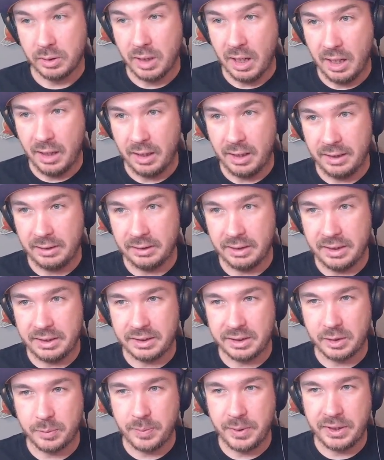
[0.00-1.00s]
I like
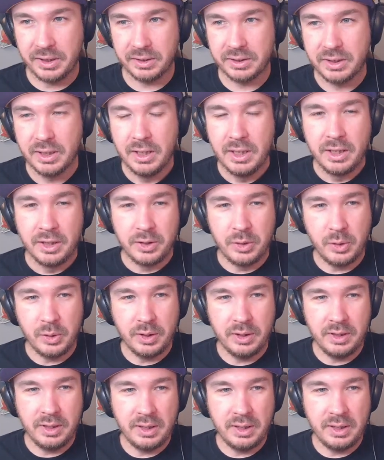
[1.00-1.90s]
this because you can.